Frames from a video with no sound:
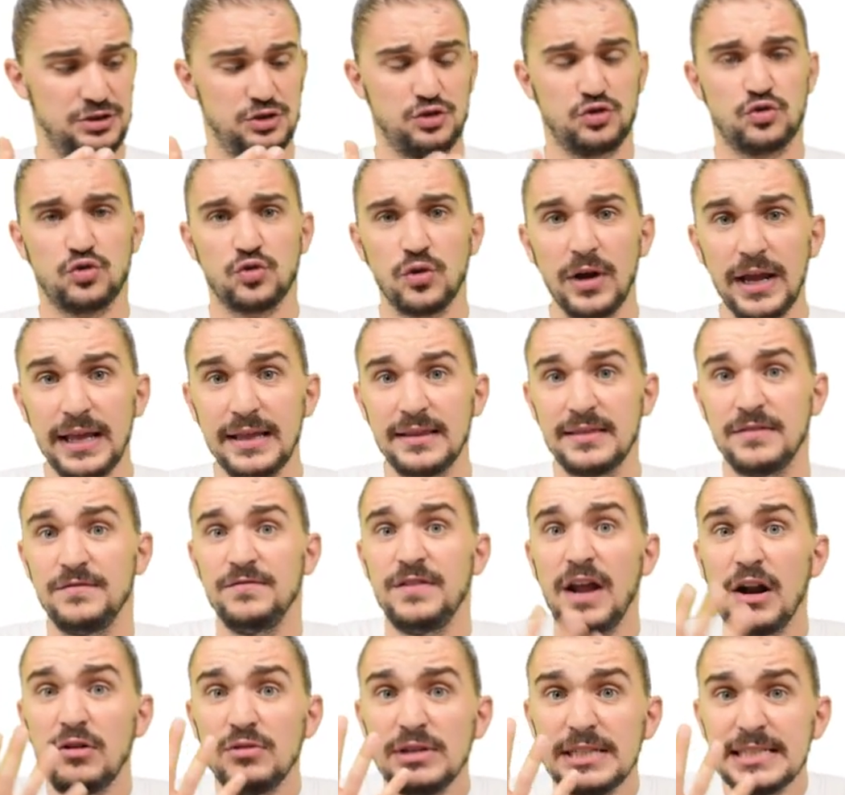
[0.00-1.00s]
strength
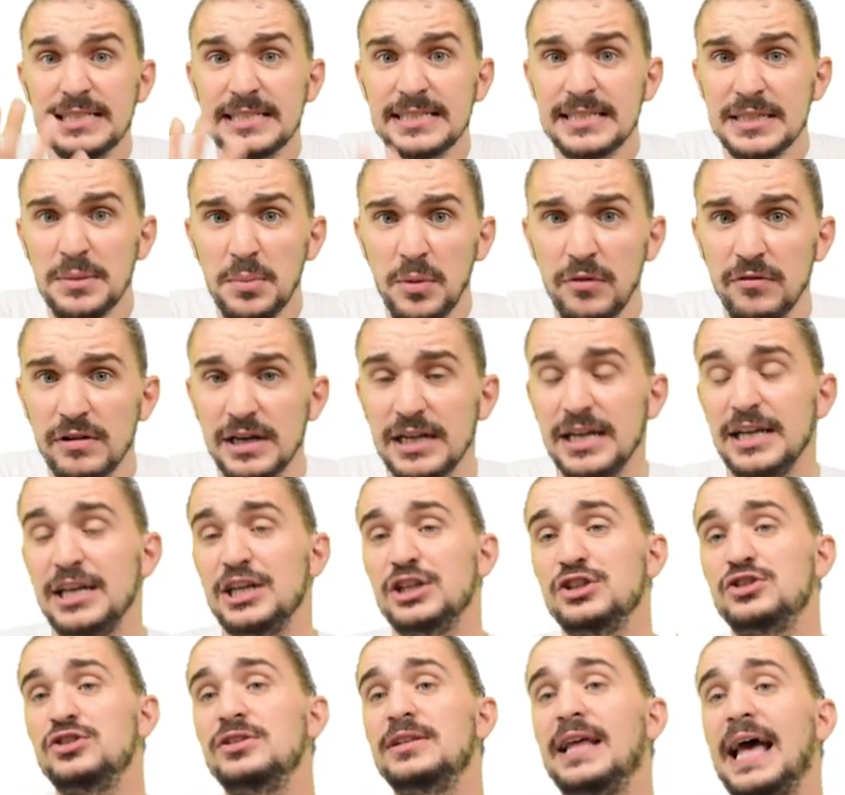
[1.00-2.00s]
very similar
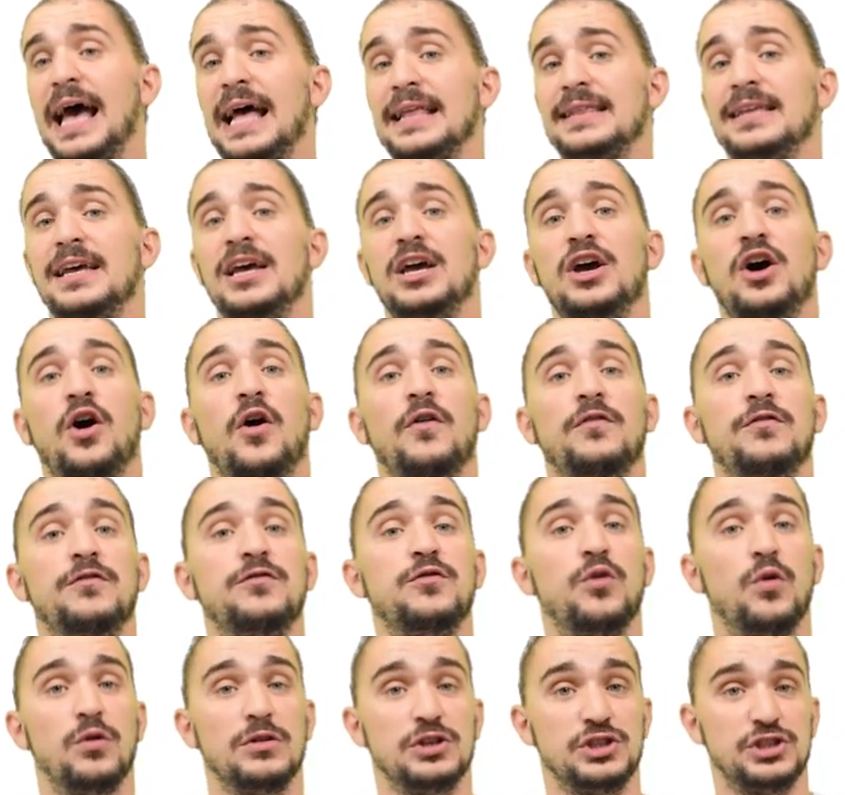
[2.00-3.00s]
to that of
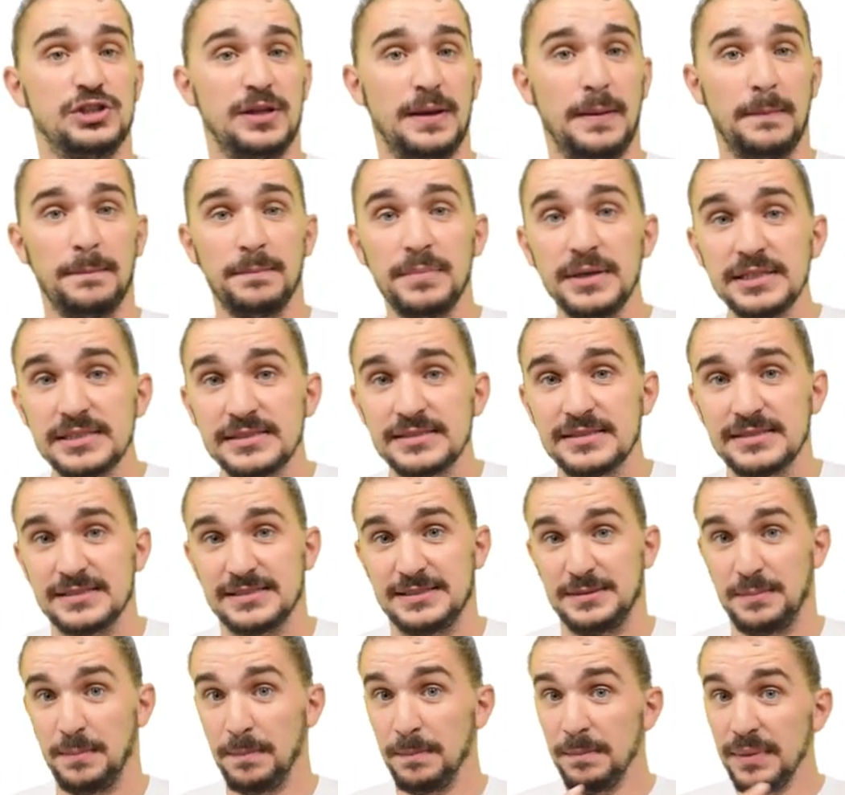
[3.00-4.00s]
forged
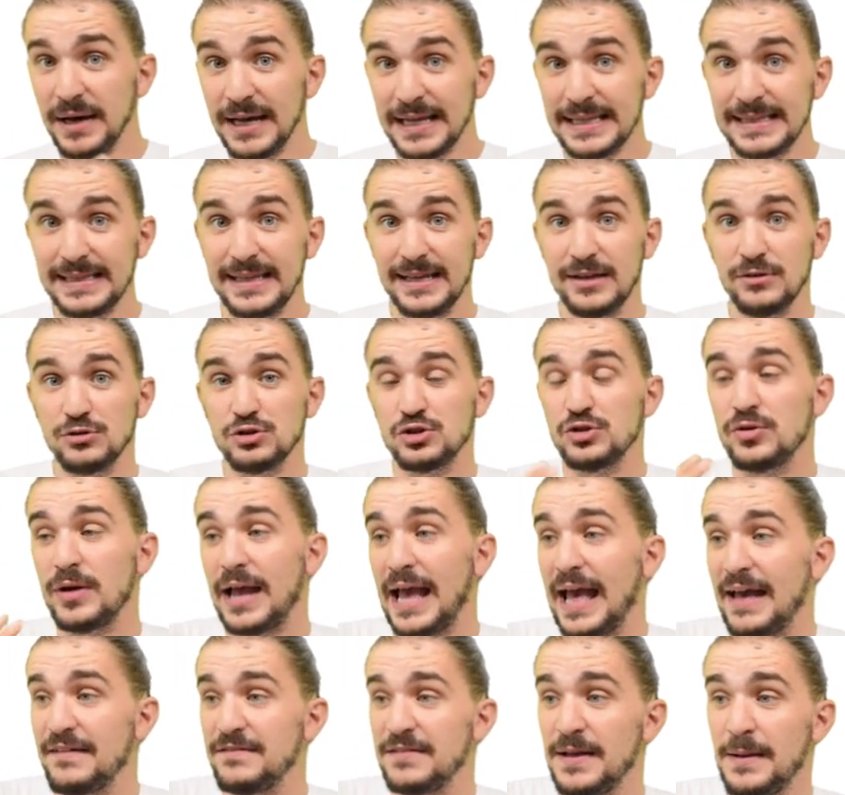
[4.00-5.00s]
pistons. But they also
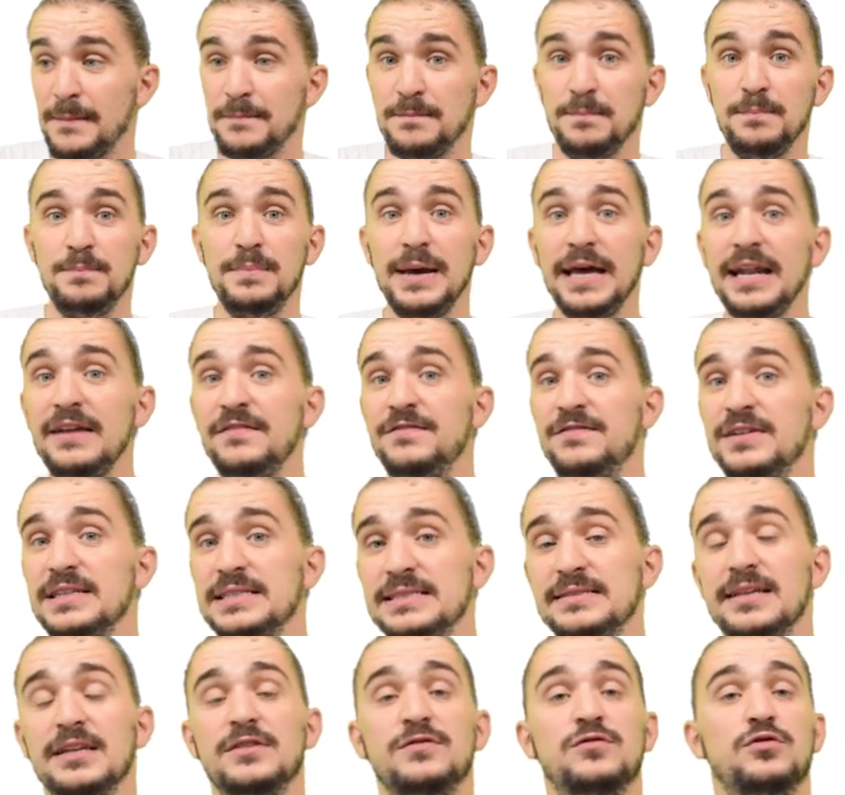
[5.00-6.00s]
have
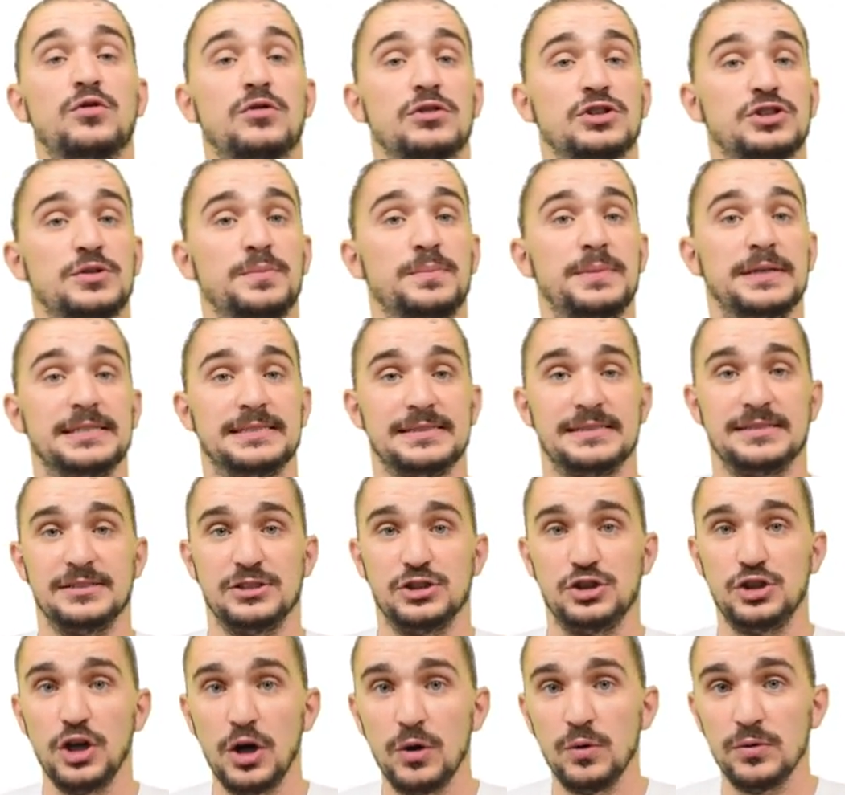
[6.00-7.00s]
benefits that forged
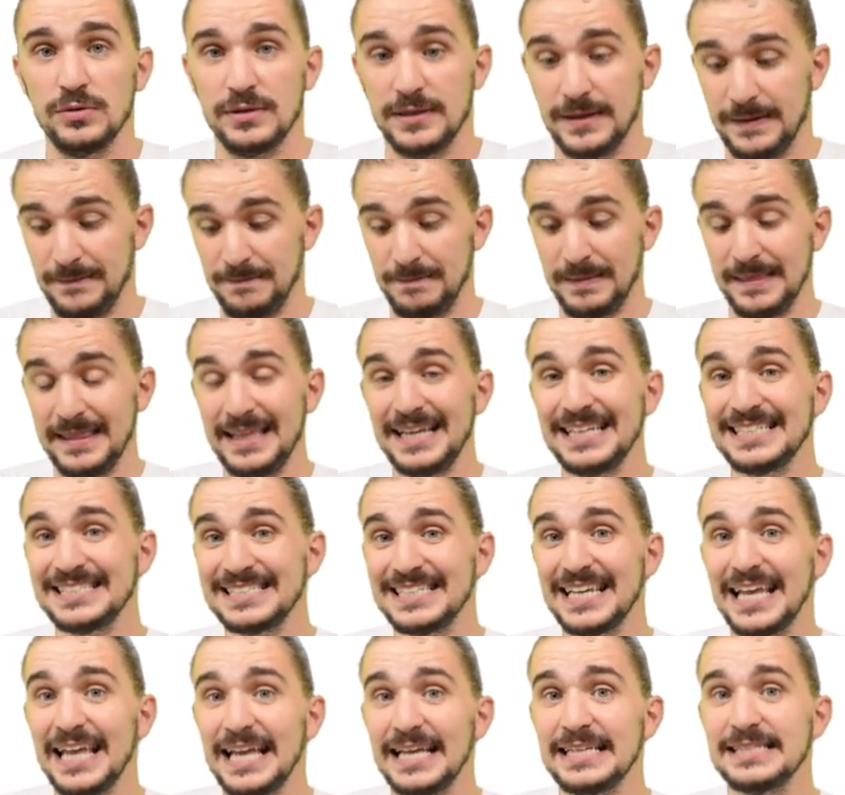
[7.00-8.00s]
pistons don't.
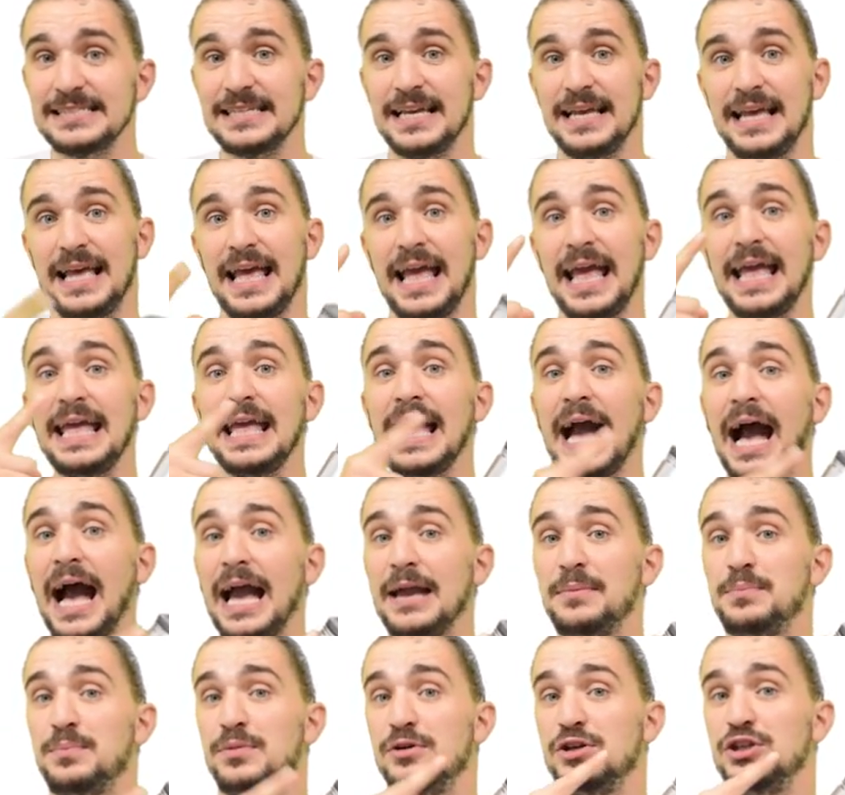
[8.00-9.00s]
This is a
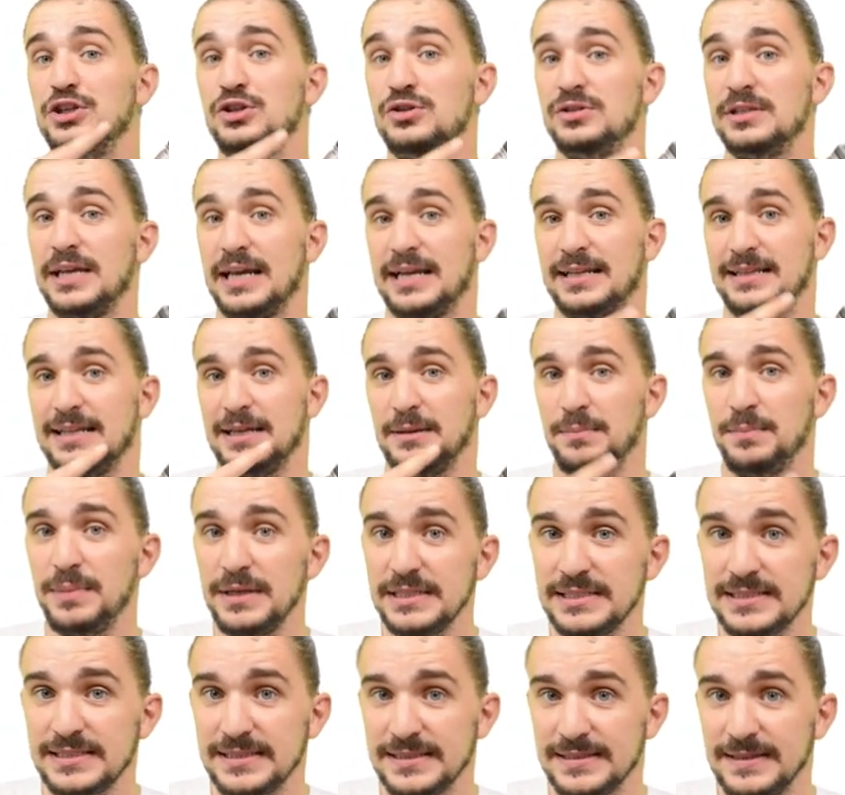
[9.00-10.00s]
hypereutectic
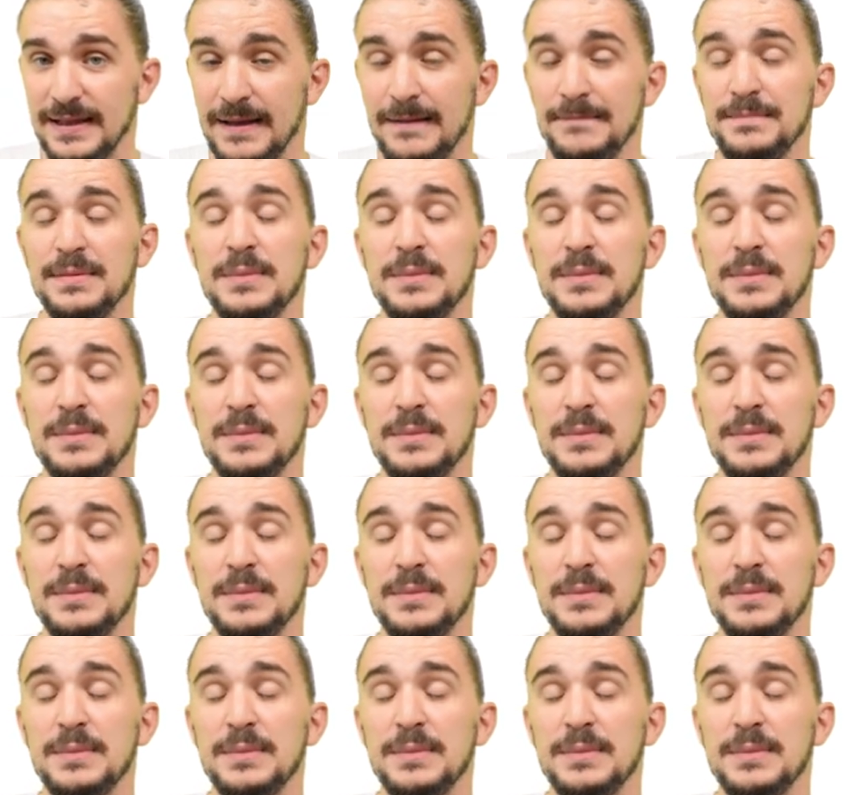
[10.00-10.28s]
piston.